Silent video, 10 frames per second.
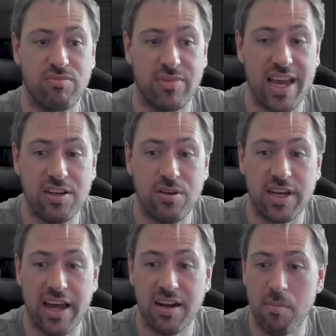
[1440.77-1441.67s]
then you
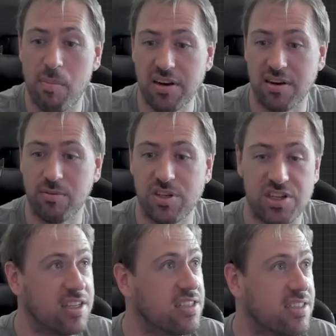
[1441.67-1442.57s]
get a button which
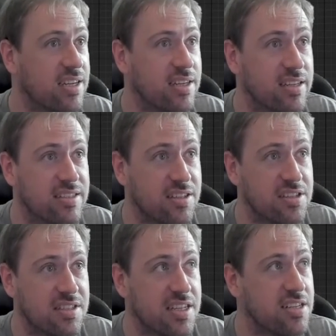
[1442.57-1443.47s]
you can see, such
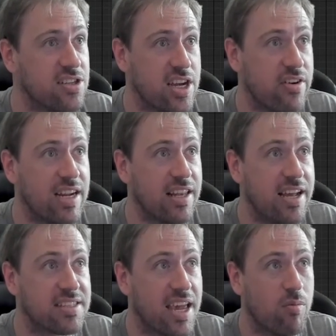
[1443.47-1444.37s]
as the generate
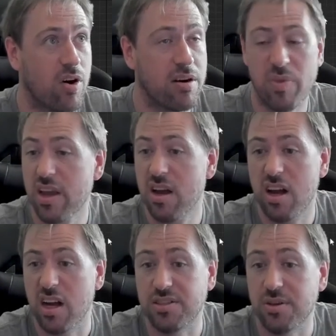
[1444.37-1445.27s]
landscape one,
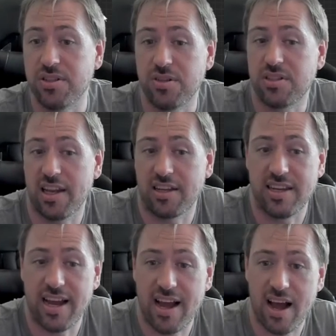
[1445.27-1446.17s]
as soon as you select
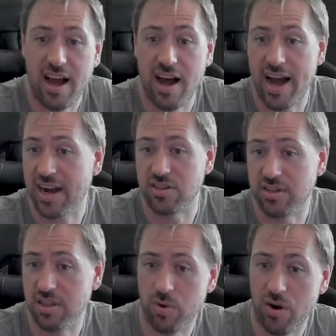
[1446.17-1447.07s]
the actor
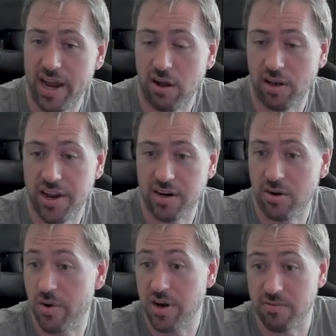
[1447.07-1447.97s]
in the world outliner
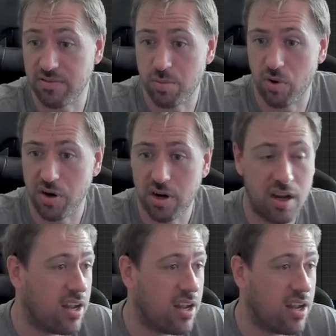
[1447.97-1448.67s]
or in the viewport.